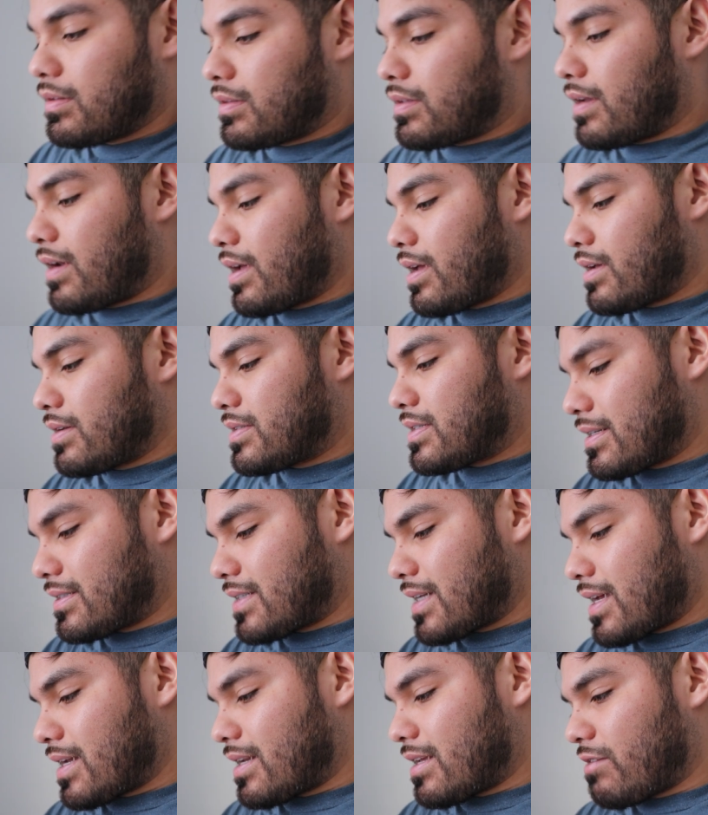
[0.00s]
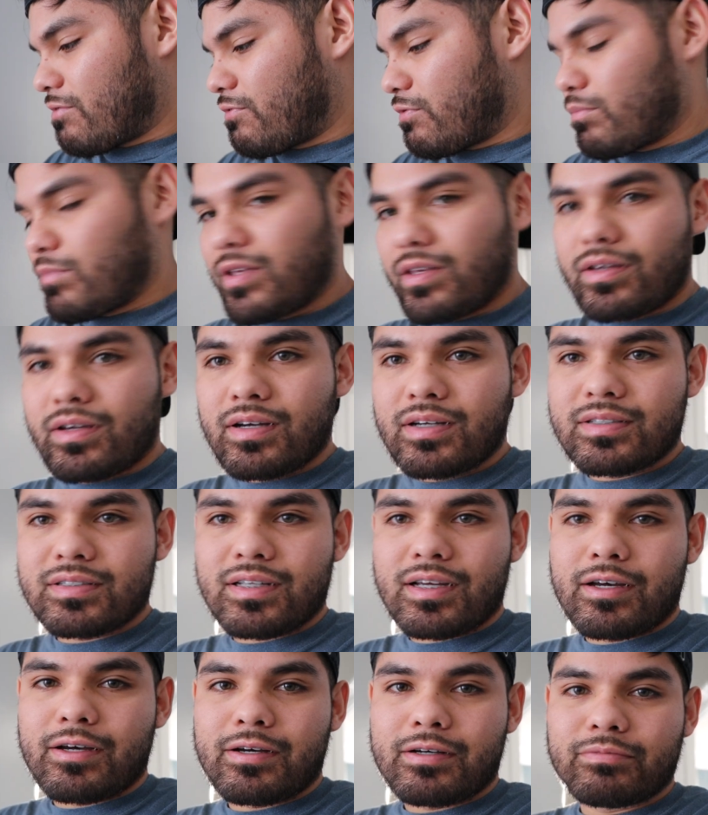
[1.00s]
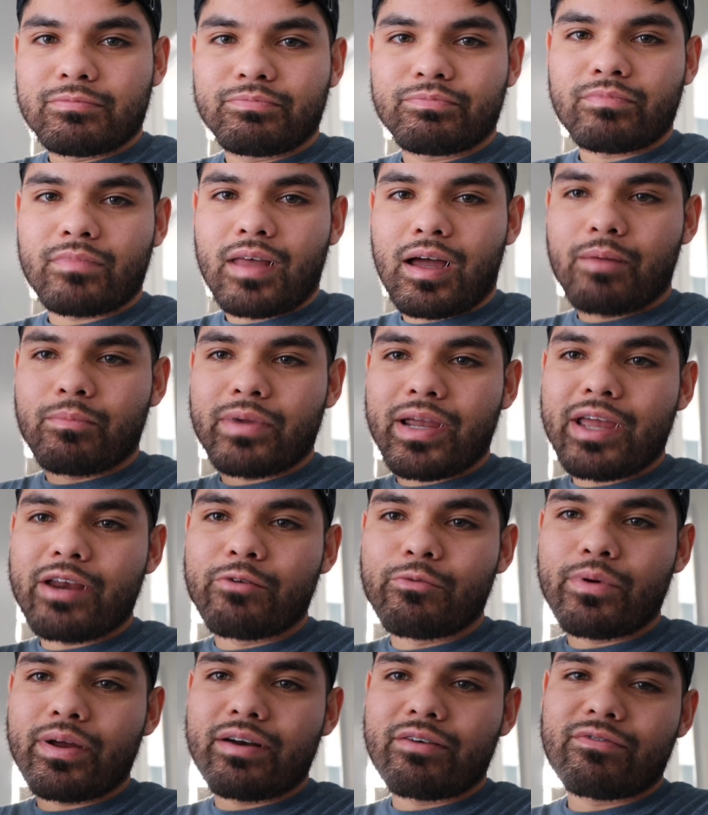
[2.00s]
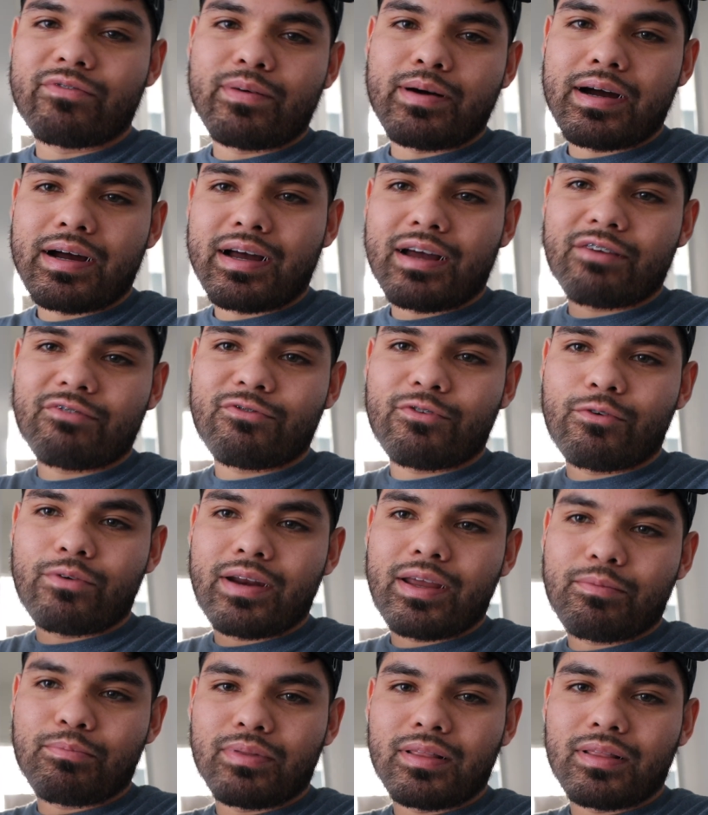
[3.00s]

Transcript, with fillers: Today is a sad day for me because uh, I'm getting rid of my iPhone 8